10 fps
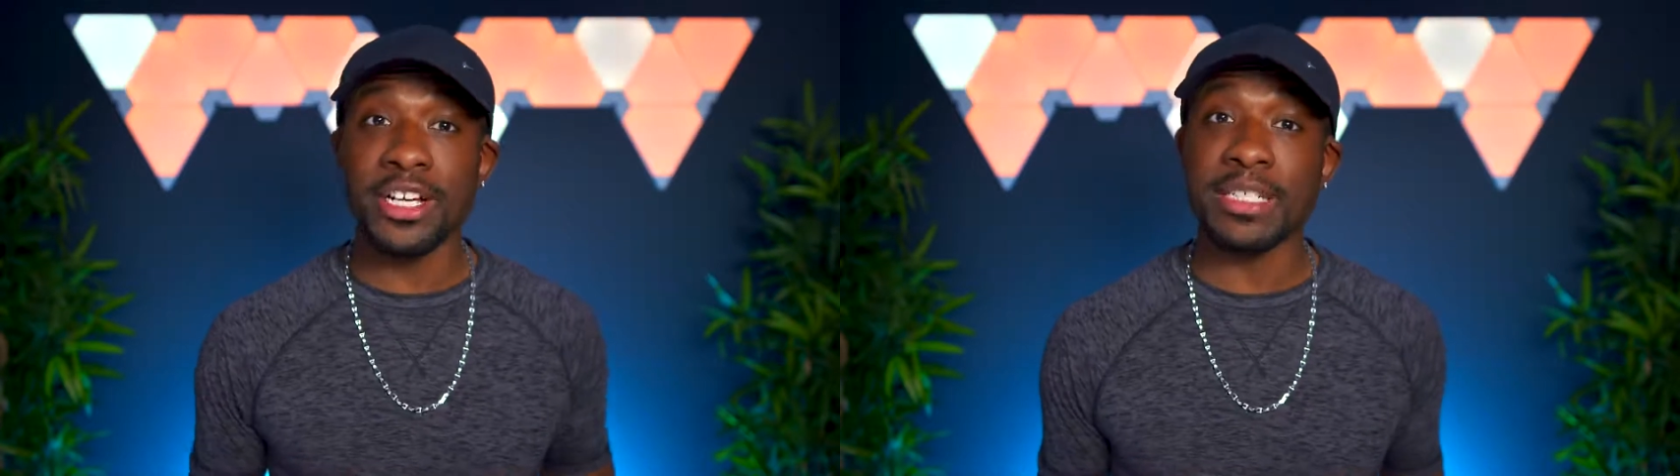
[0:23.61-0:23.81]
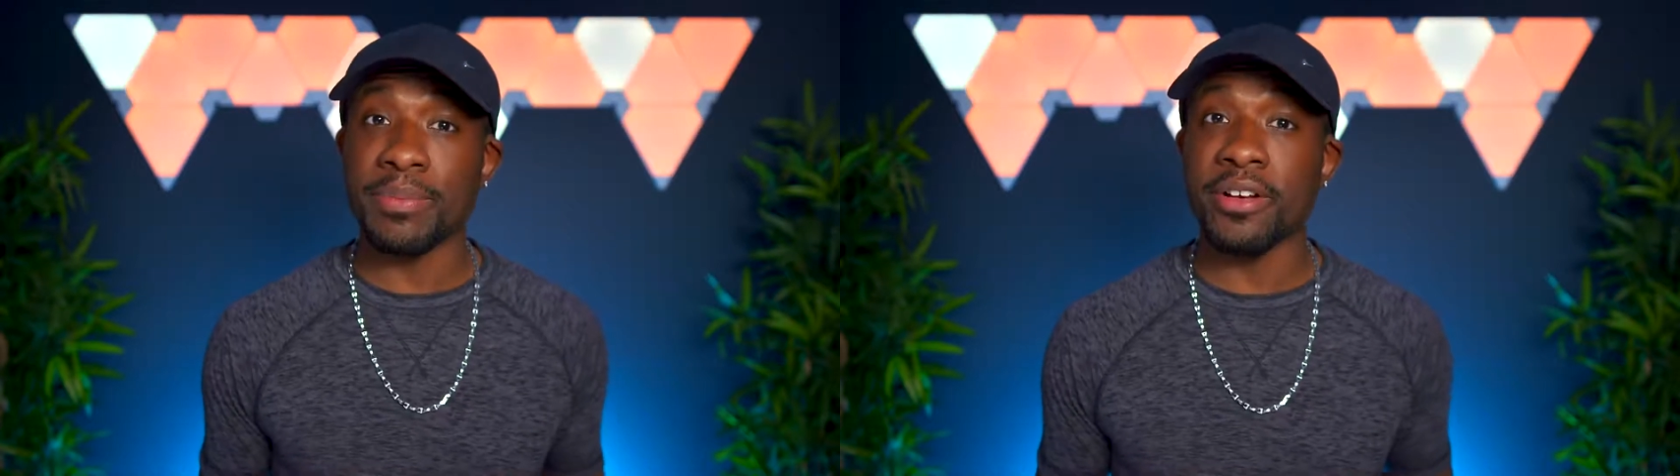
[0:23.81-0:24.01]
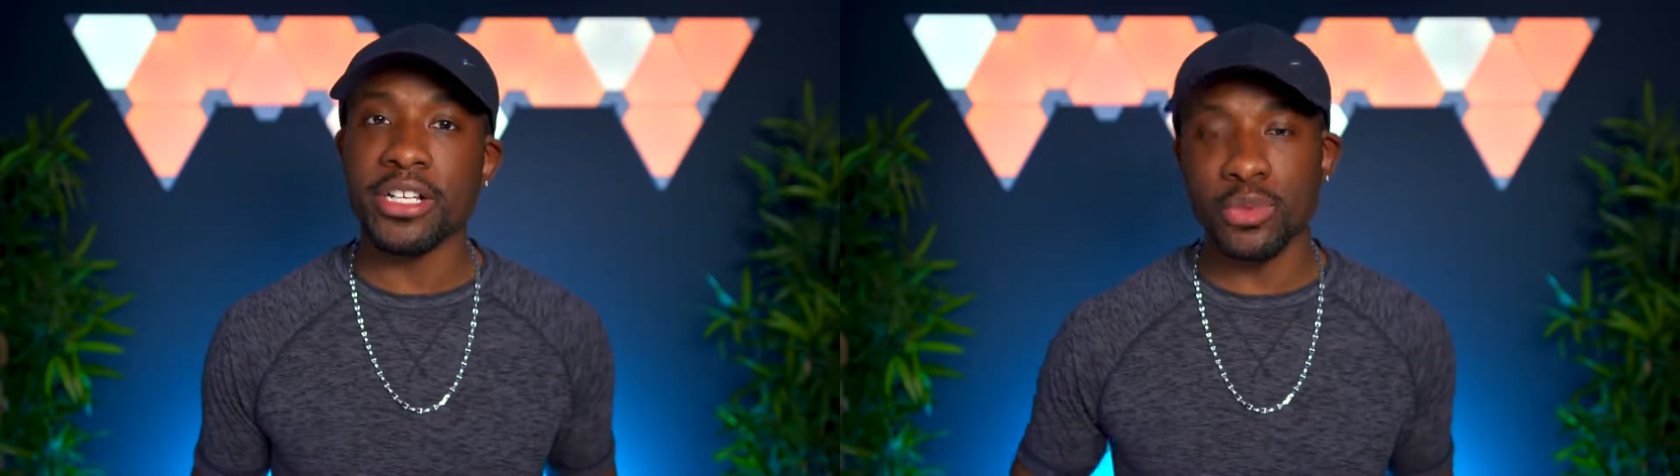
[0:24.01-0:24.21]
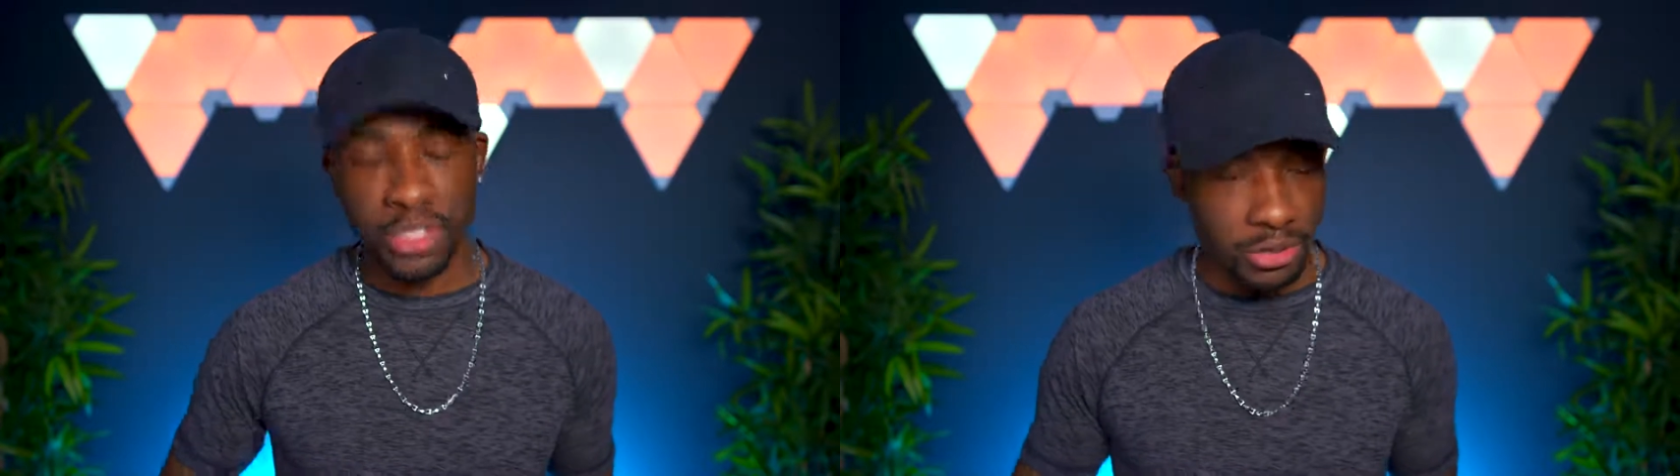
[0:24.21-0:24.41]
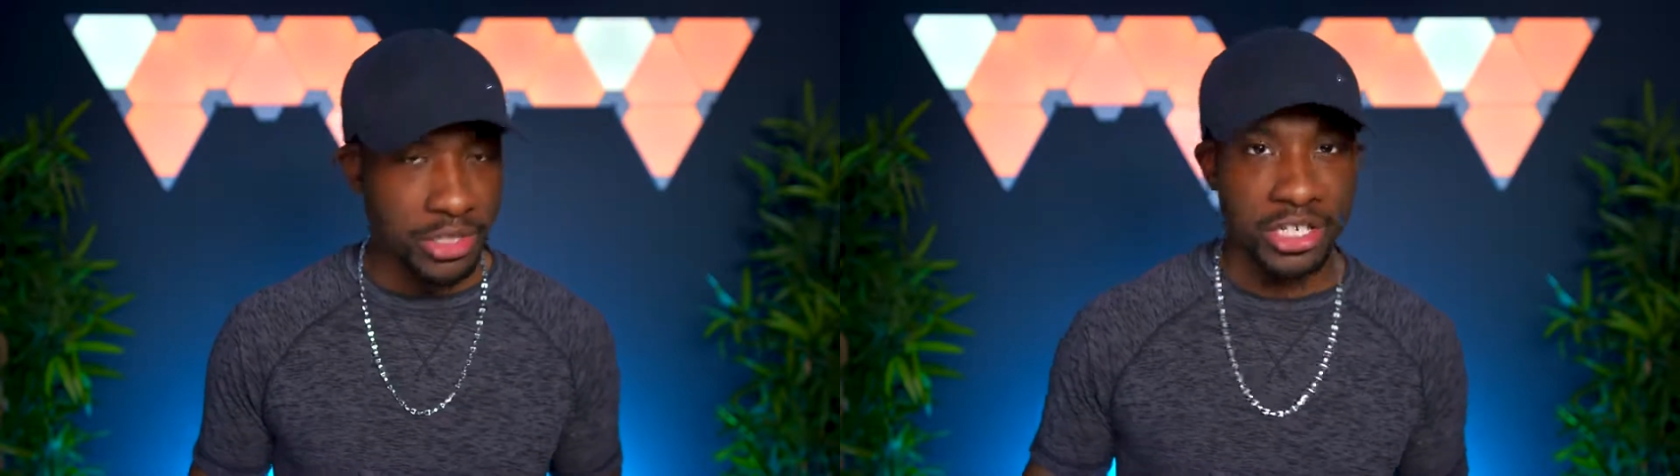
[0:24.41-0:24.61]
experience when
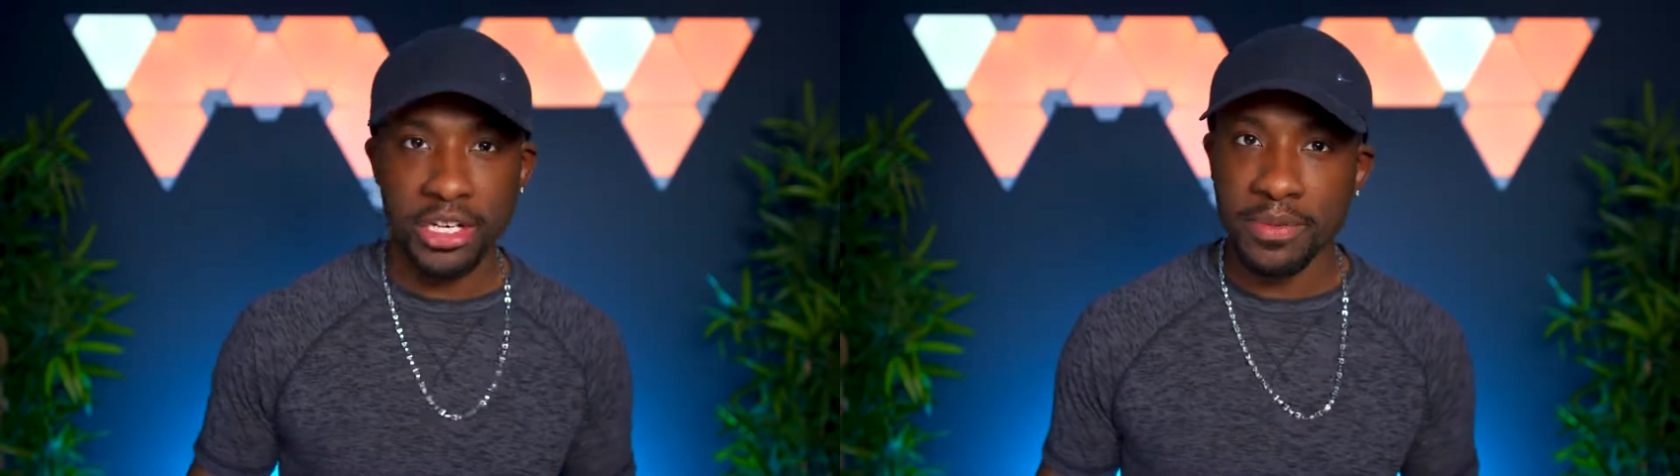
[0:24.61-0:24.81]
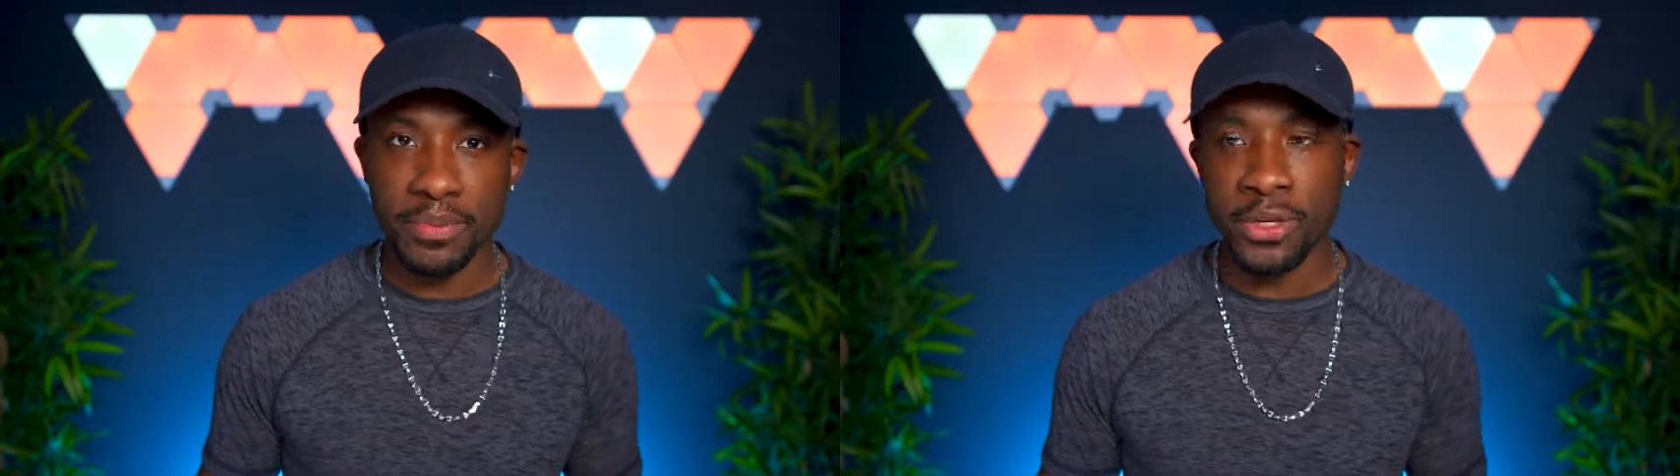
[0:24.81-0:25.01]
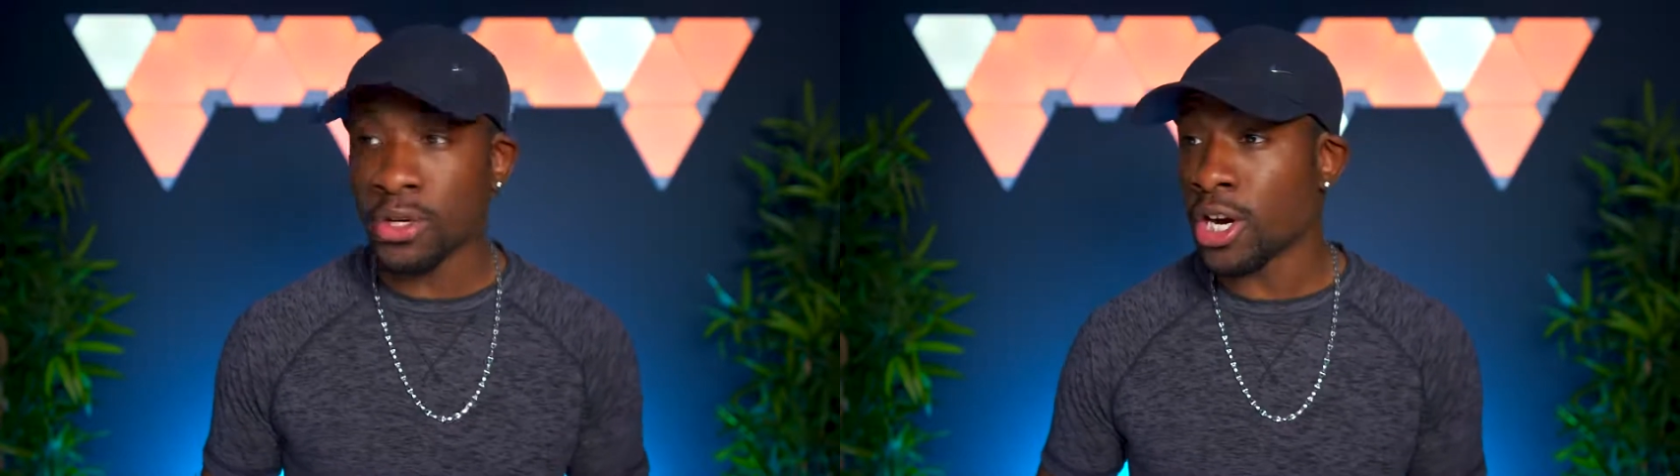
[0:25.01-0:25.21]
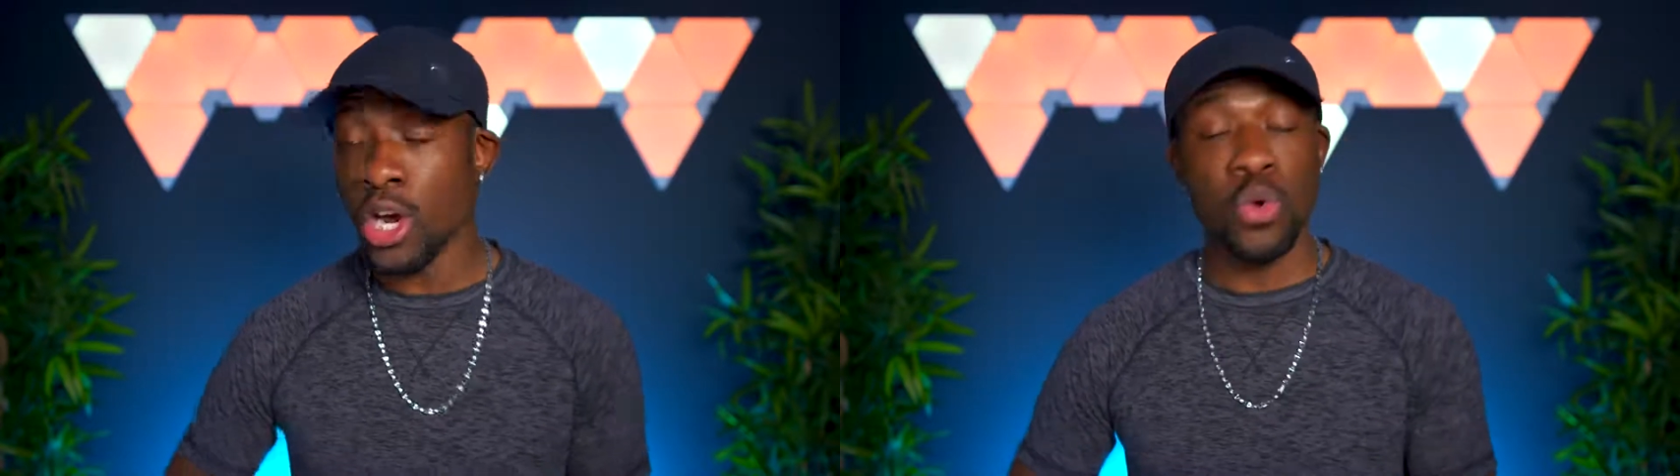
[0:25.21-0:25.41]
using your computer,